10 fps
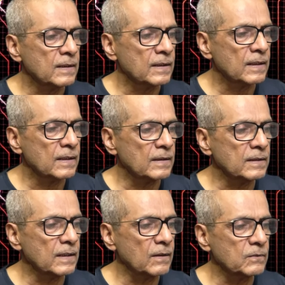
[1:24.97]

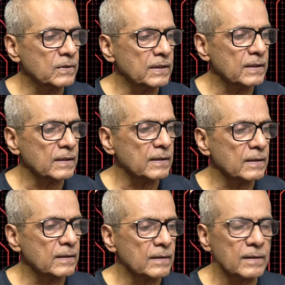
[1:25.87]
another route here.
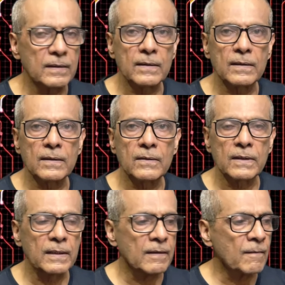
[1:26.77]

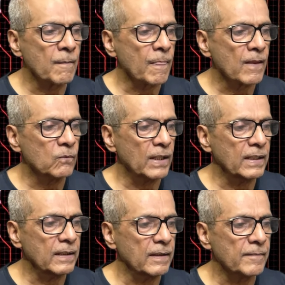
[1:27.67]
Okay, why